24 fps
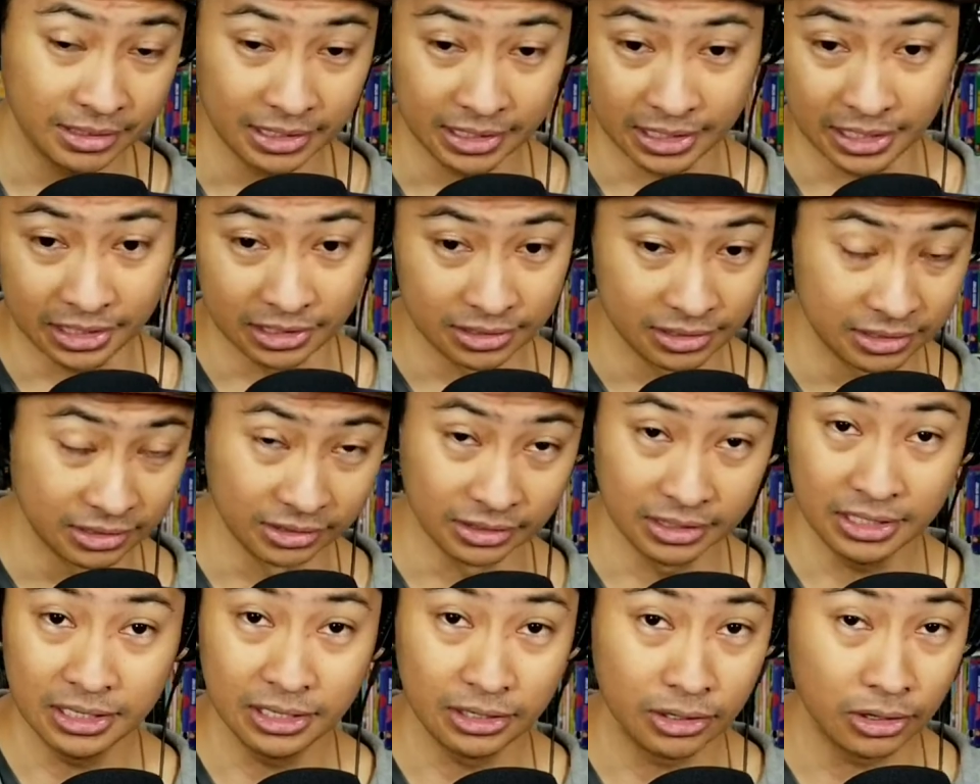Like I
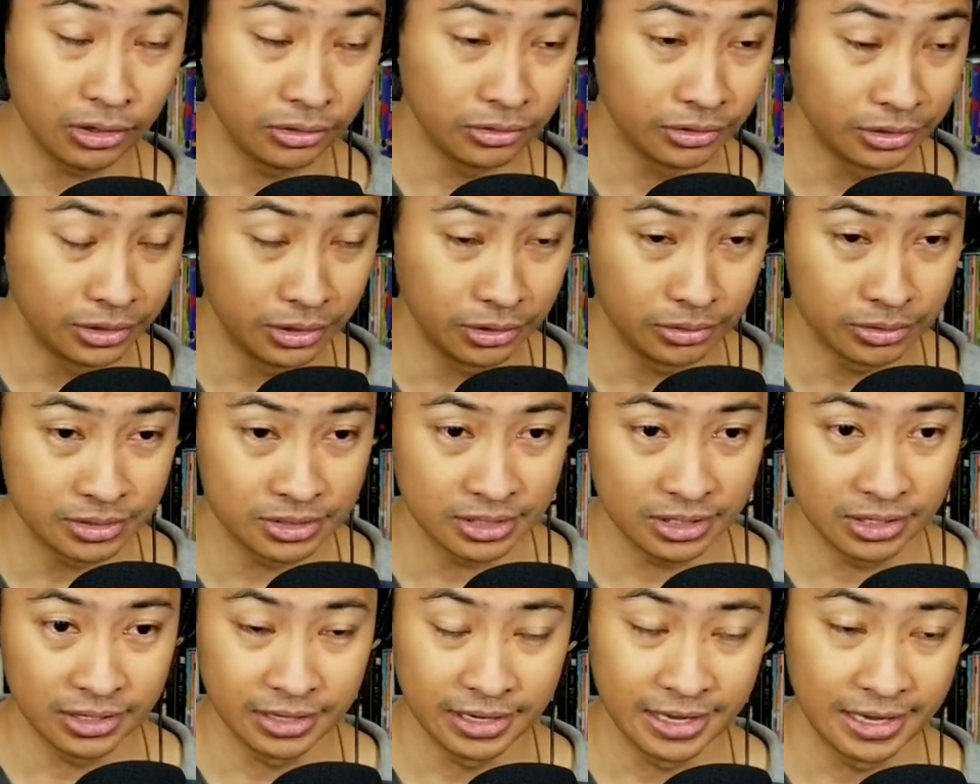deleted all the notes
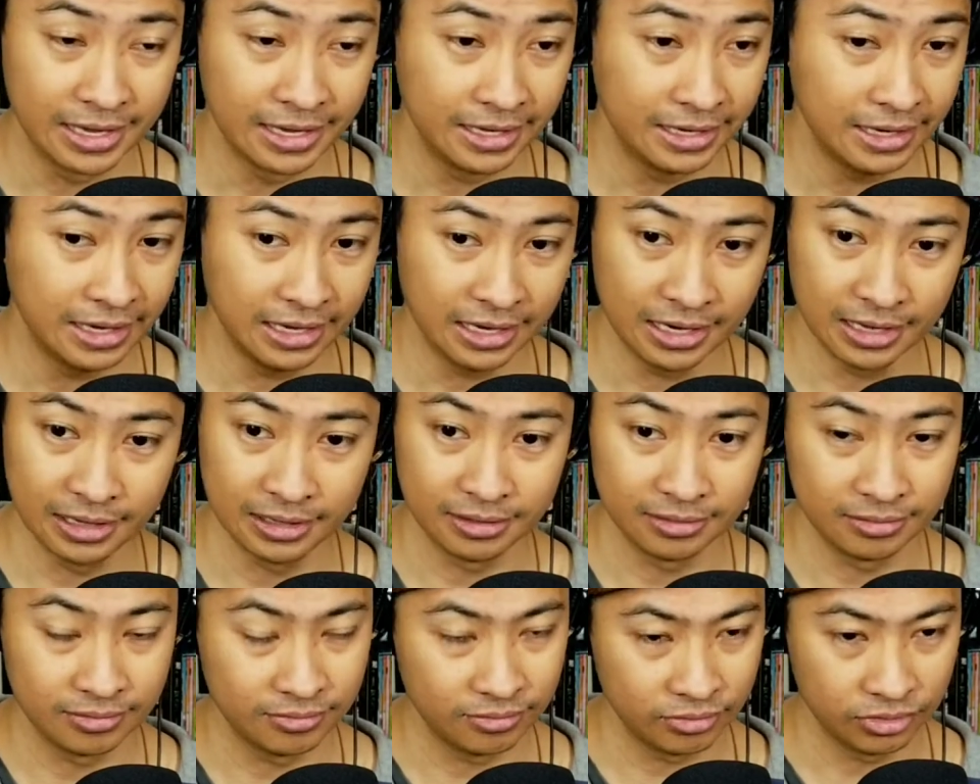on that and I
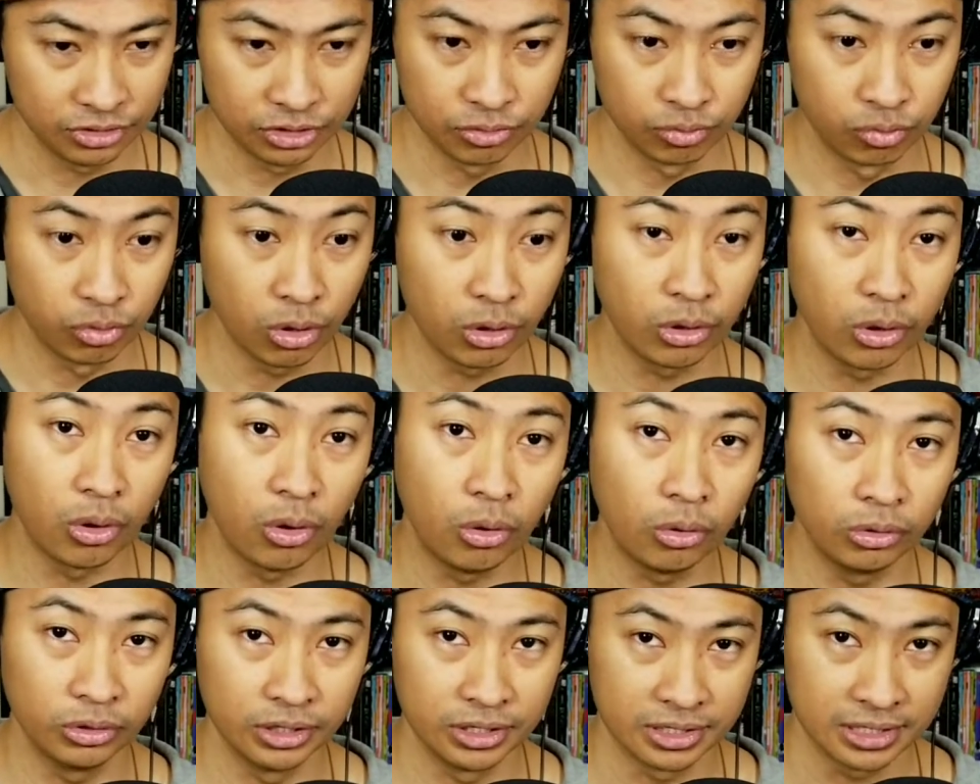wrote a
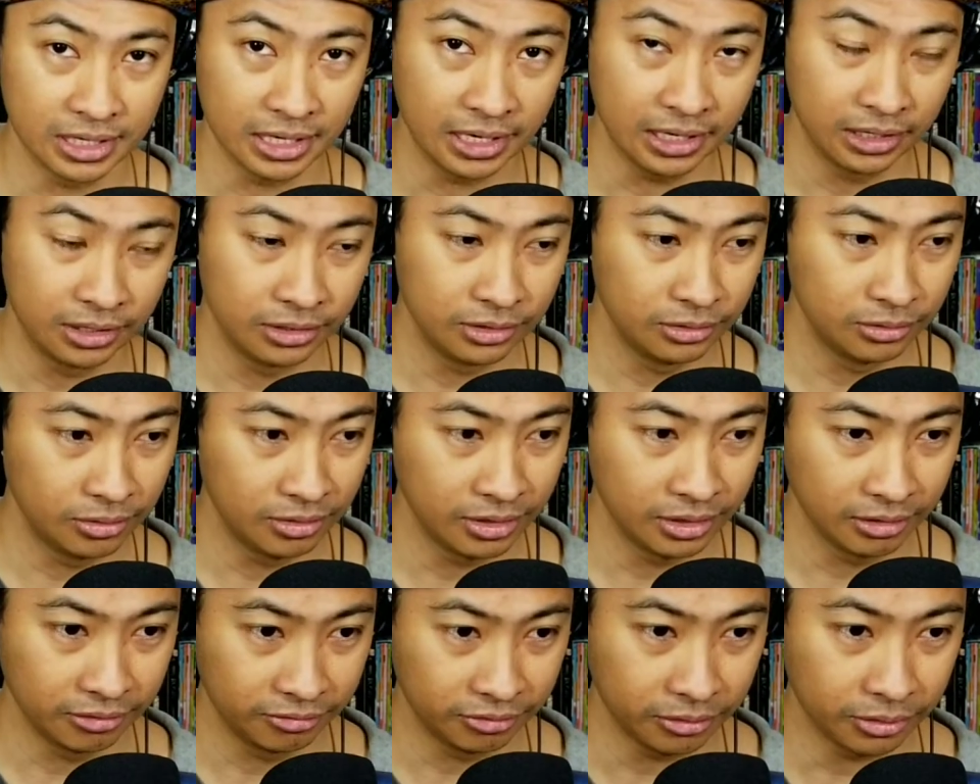whole entire new
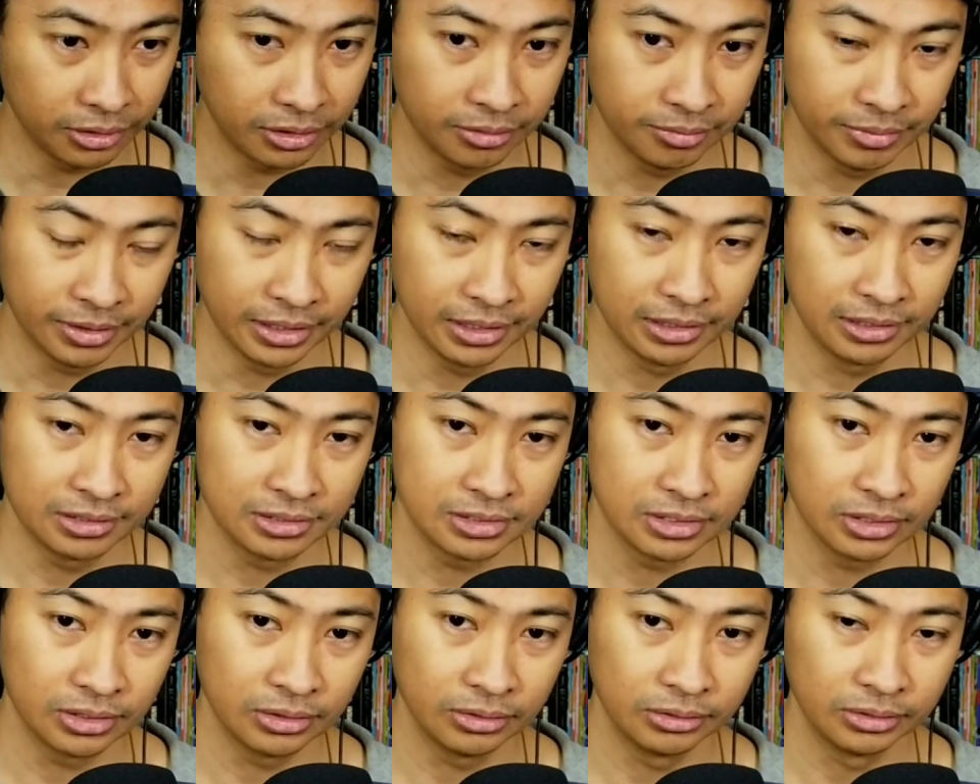thing for it, man.
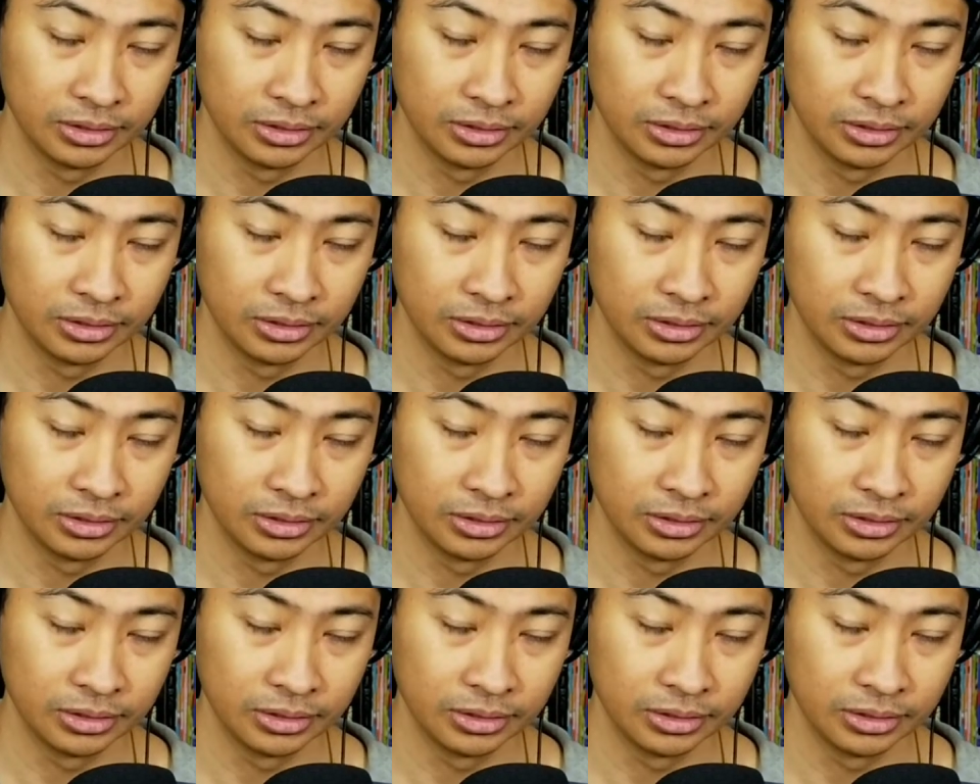So